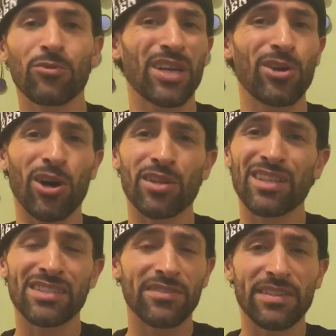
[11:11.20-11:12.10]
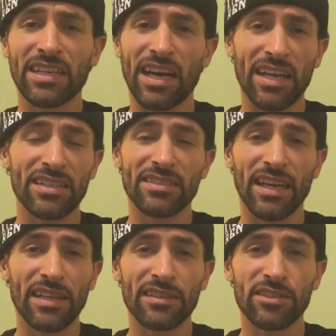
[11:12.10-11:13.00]
regardless of the kind of
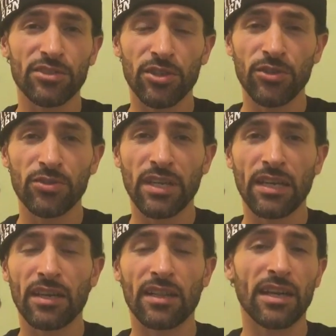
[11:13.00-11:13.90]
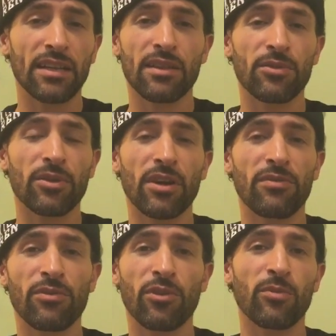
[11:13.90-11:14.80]
stainless you're using. I like the
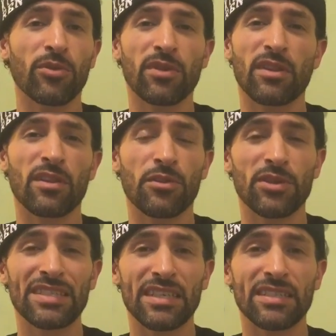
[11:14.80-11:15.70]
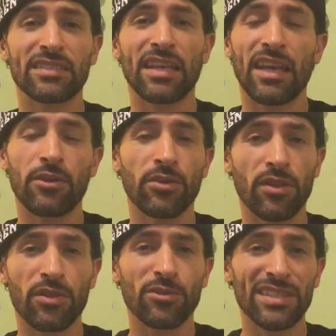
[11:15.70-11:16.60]
304 more than the 316 or
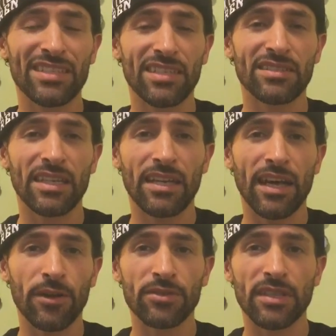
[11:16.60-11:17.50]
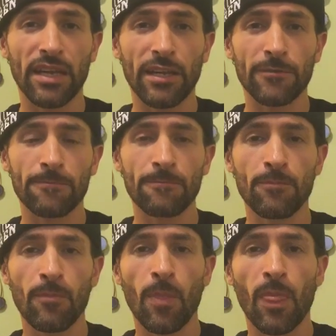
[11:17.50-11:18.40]
the 316L setting.
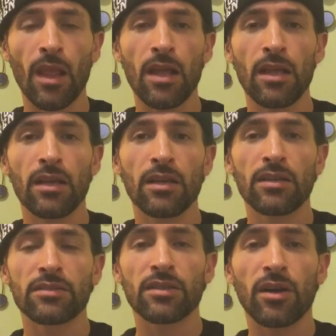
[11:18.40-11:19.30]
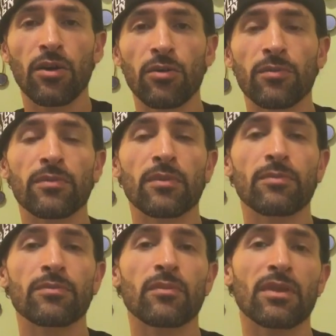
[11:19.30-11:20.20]
So,
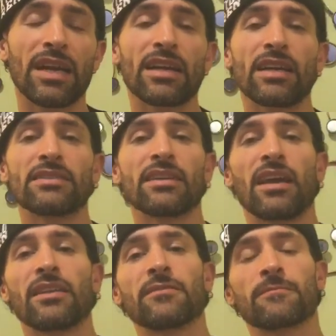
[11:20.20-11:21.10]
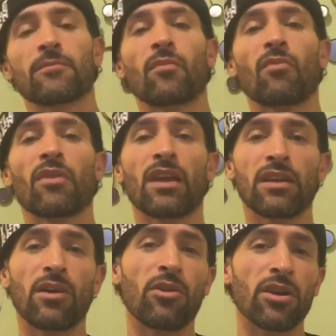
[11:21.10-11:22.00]
like I said,
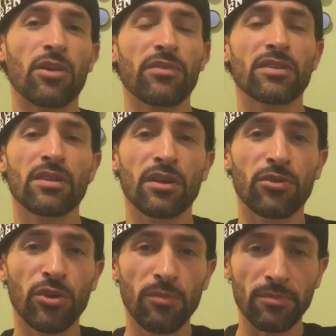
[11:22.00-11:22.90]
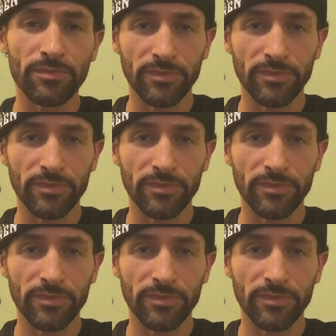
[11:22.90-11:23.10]
go on over to the group